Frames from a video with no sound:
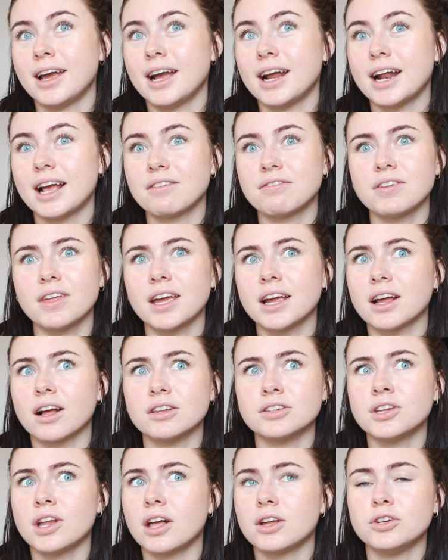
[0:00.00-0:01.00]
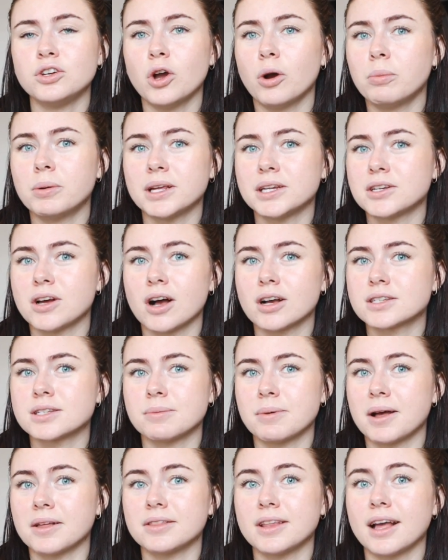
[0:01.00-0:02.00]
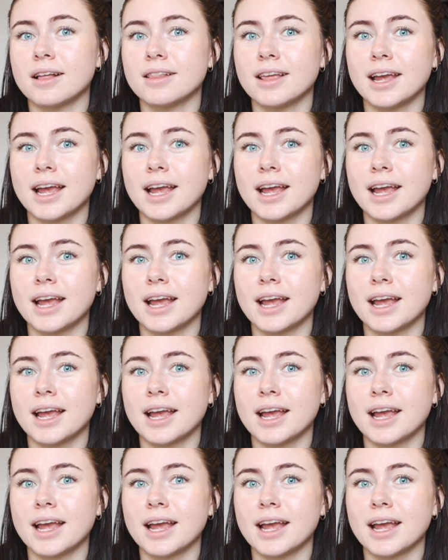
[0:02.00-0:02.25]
and I feel like nobody talks about that.